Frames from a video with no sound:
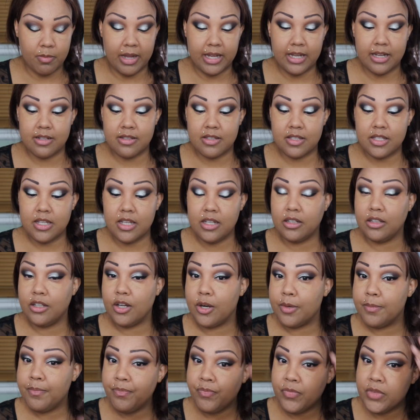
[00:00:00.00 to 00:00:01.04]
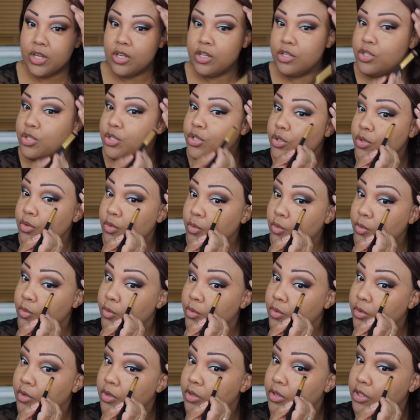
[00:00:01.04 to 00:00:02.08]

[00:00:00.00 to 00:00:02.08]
my concealer to